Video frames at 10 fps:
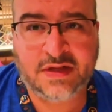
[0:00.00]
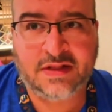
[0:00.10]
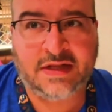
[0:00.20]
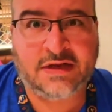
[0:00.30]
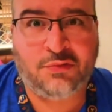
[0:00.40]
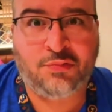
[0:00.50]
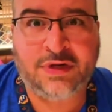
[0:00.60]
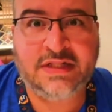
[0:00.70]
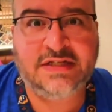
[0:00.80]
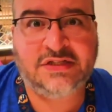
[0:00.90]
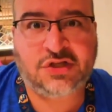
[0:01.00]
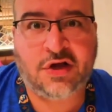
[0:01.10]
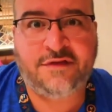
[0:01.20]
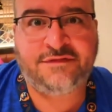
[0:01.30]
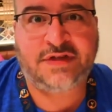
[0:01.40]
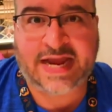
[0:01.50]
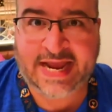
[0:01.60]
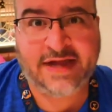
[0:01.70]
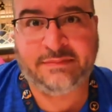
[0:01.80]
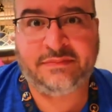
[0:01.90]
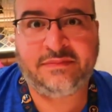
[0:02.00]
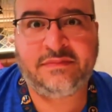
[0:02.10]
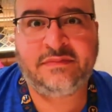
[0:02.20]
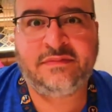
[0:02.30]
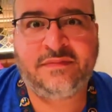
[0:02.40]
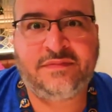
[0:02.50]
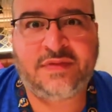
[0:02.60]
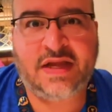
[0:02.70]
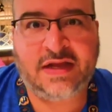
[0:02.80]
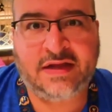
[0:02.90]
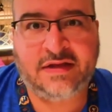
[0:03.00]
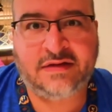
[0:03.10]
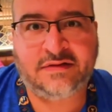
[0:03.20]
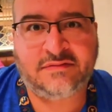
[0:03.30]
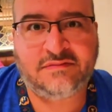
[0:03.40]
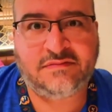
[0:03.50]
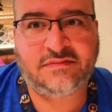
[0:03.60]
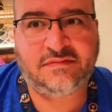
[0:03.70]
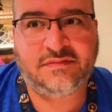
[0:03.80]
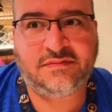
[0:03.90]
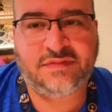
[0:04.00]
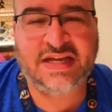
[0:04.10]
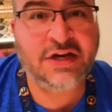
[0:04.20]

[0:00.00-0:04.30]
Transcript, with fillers: like really soft ham, and in